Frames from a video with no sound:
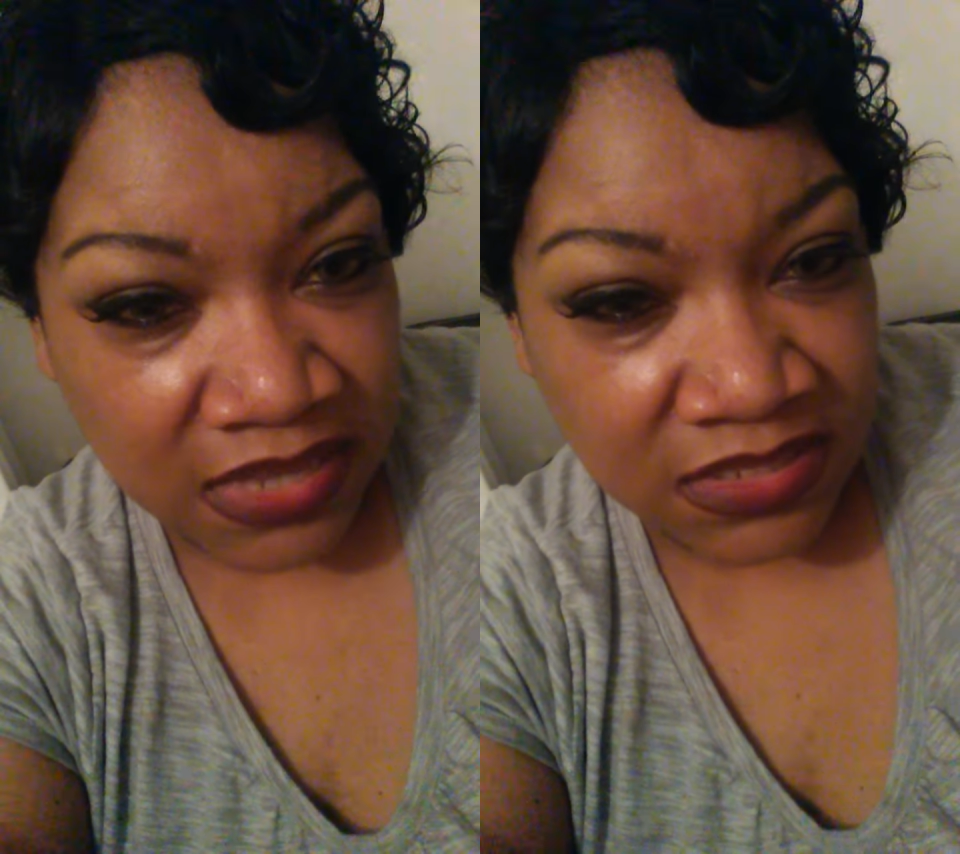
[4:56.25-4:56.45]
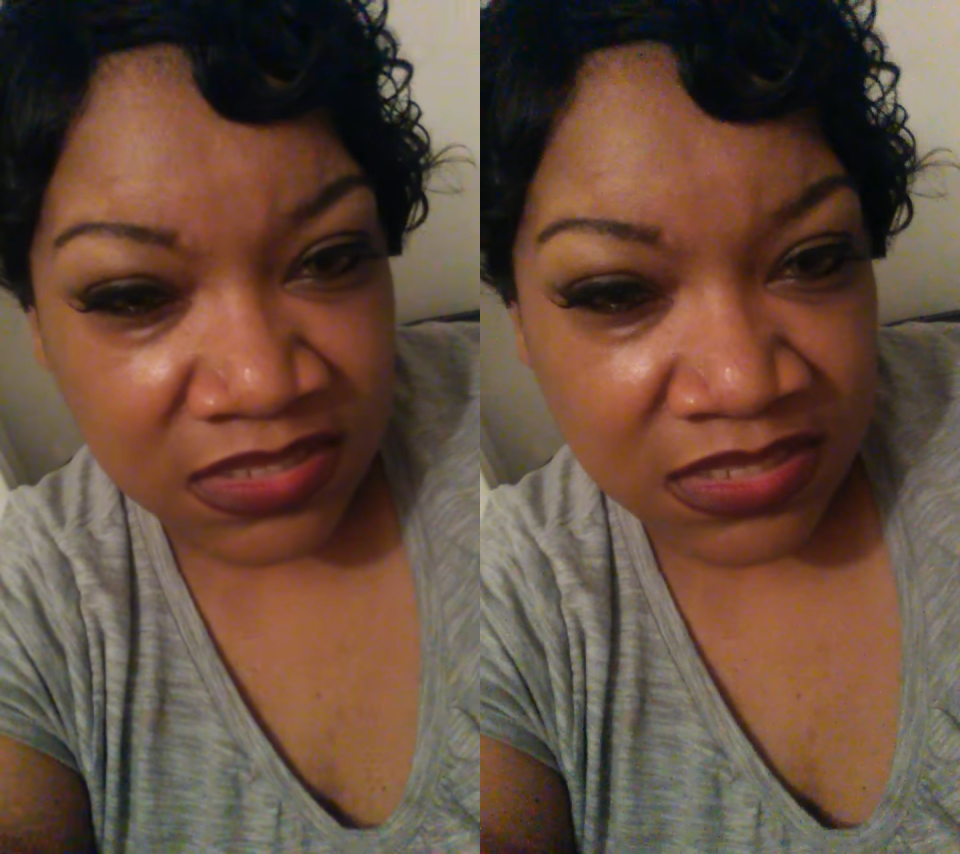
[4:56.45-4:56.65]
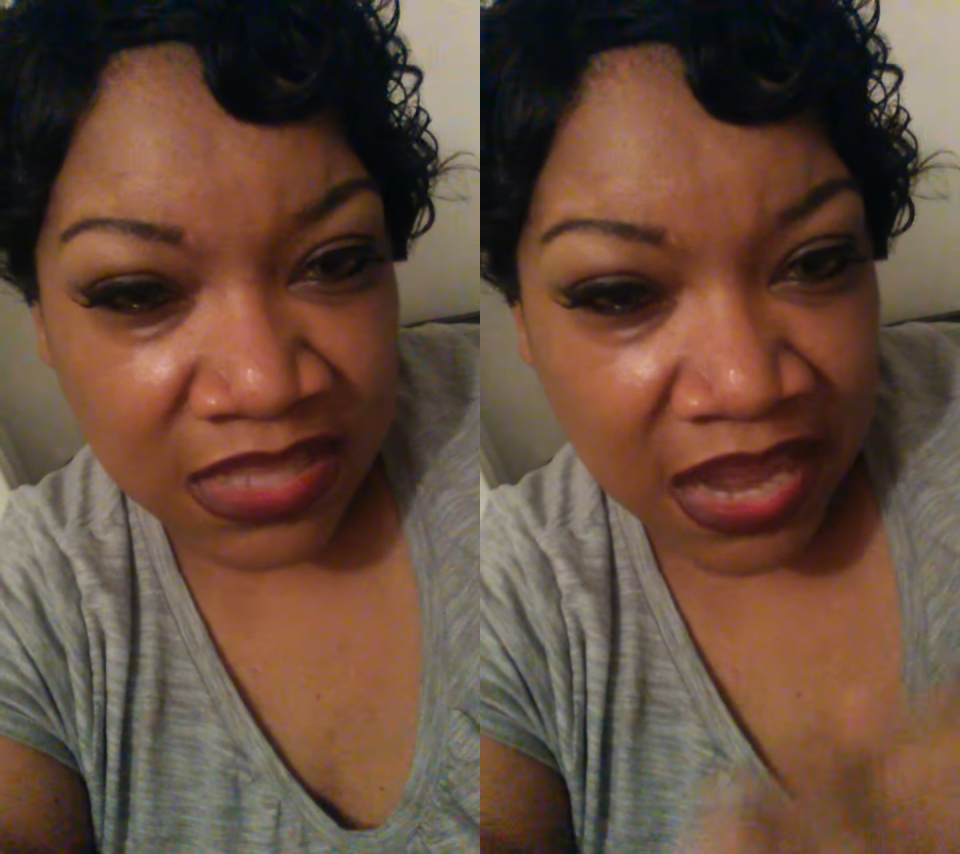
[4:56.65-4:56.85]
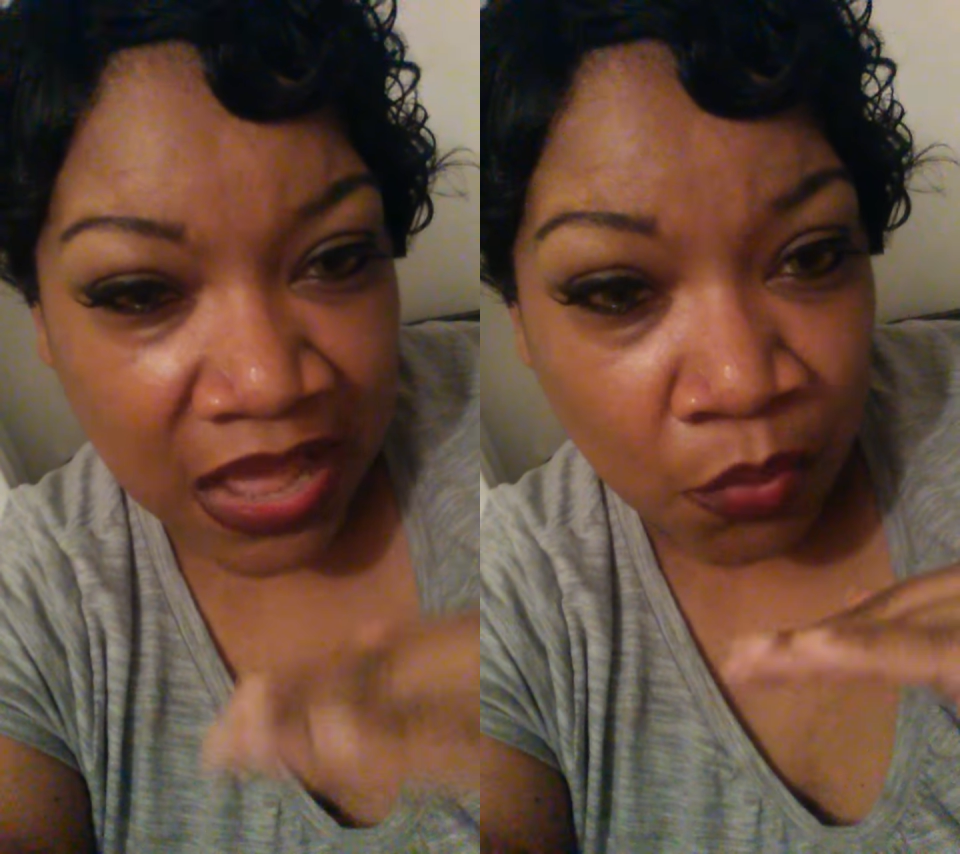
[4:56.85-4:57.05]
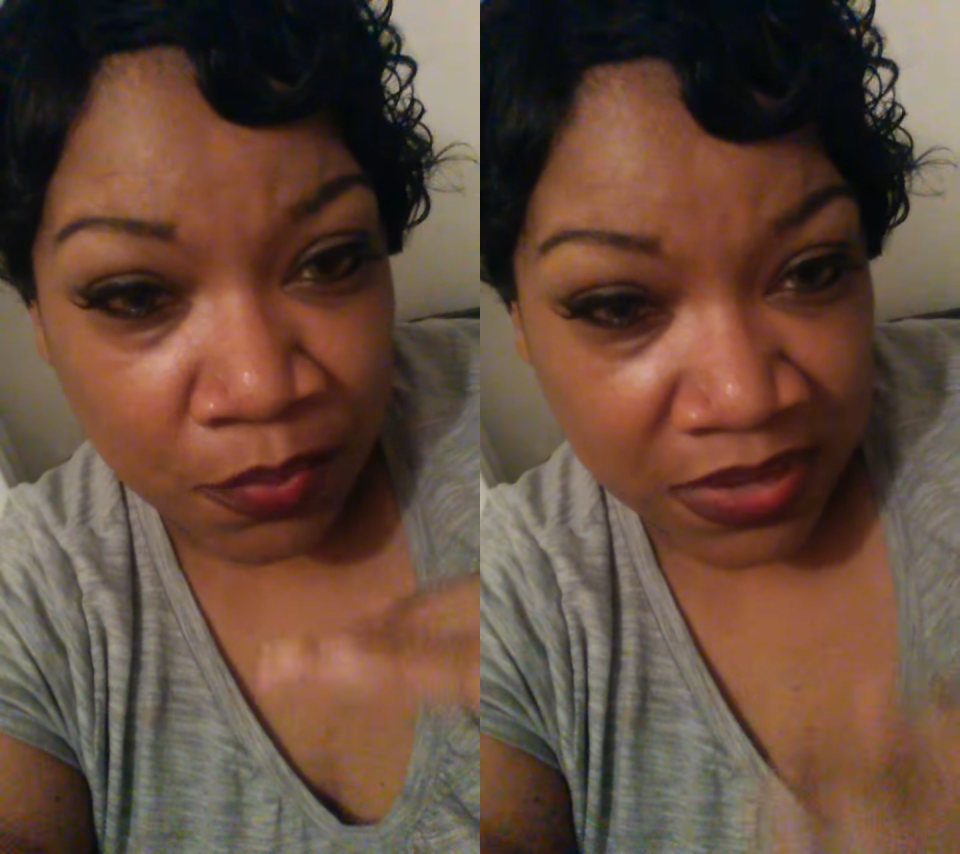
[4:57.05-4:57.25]
I just looked at
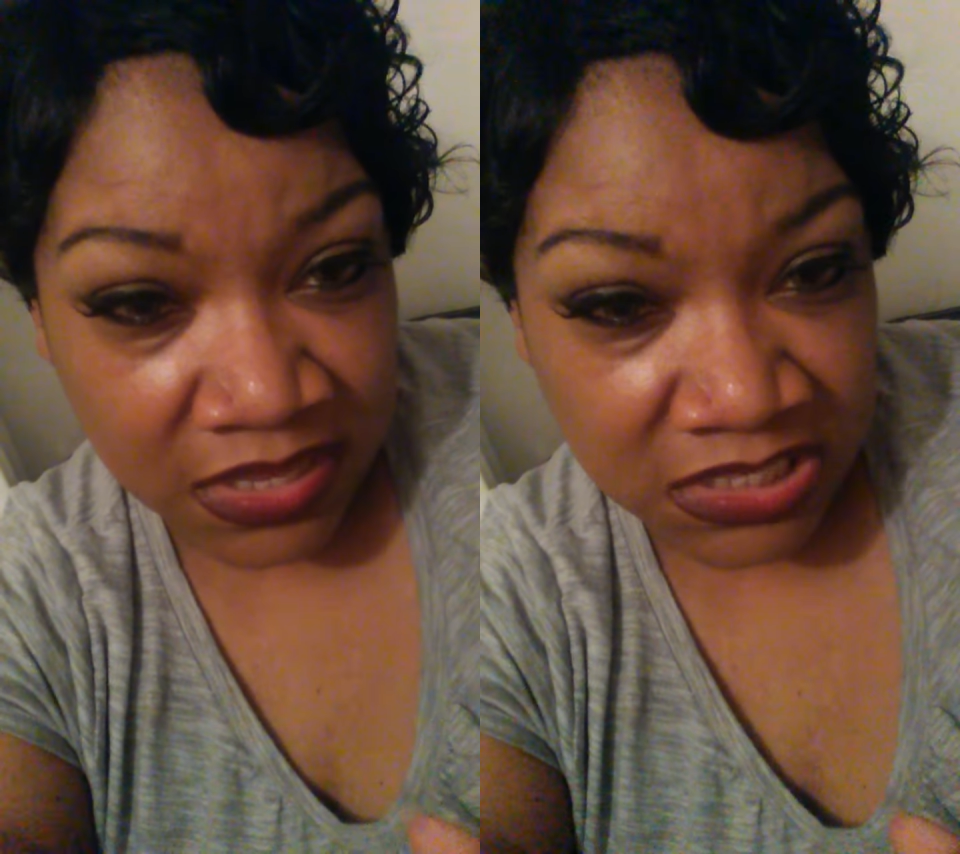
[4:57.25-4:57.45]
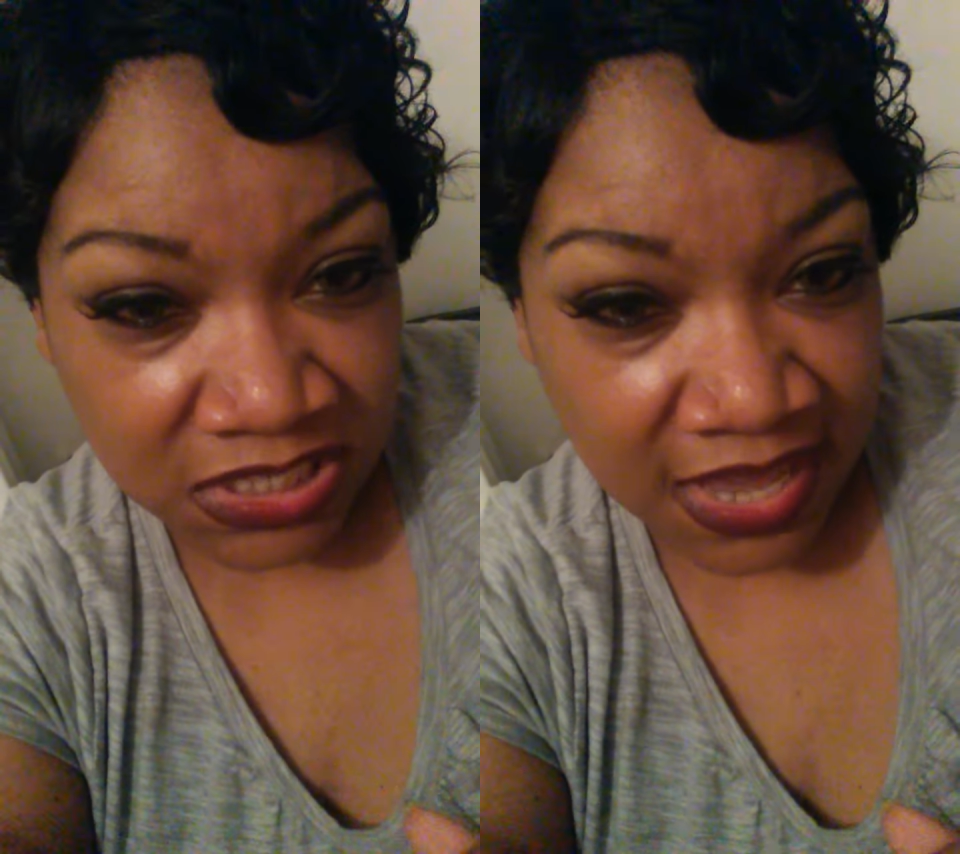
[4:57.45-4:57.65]
how many she